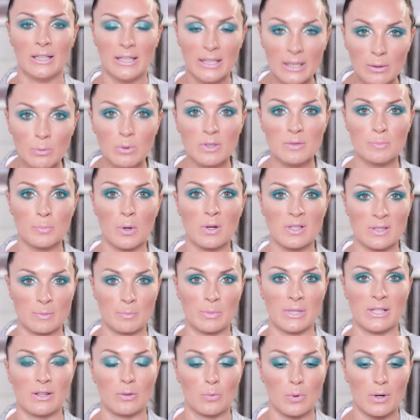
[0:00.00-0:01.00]
It was
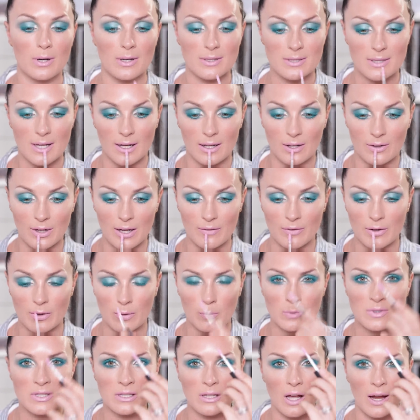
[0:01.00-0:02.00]
possibly the worst colour ever. It
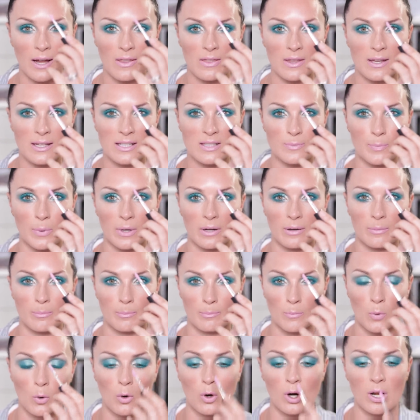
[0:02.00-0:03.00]
was like this, but
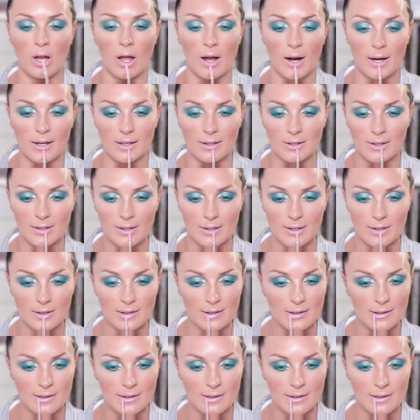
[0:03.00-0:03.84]
more lilac.